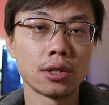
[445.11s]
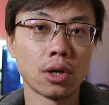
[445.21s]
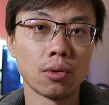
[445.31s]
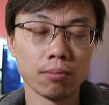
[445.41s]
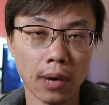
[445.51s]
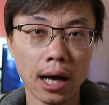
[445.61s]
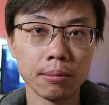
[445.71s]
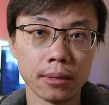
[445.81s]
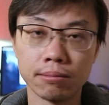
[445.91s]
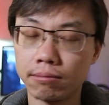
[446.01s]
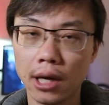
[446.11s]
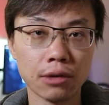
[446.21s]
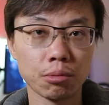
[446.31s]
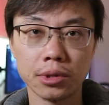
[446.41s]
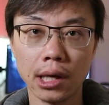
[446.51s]
So I'm 100%
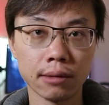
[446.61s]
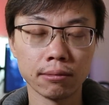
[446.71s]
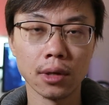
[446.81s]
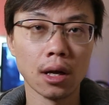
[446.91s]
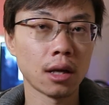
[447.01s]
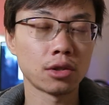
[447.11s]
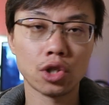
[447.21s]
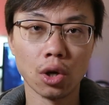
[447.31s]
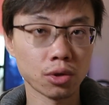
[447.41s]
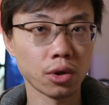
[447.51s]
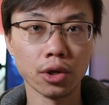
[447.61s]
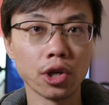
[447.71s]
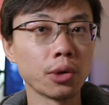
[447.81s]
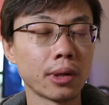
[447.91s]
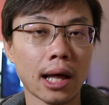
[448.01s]
mm, totally
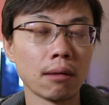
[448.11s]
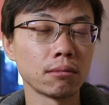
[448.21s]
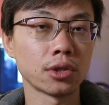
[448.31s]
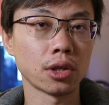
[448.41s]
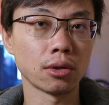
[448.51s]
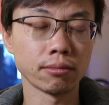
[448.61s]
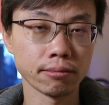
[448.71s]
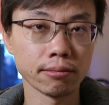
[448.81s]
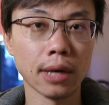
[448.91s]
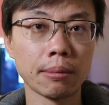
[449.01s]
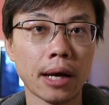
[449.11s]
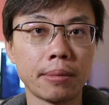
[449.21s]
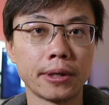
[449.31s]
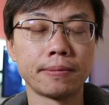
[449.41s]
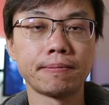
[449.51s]
okay with that. So I'm
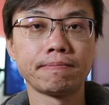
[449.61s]
happy.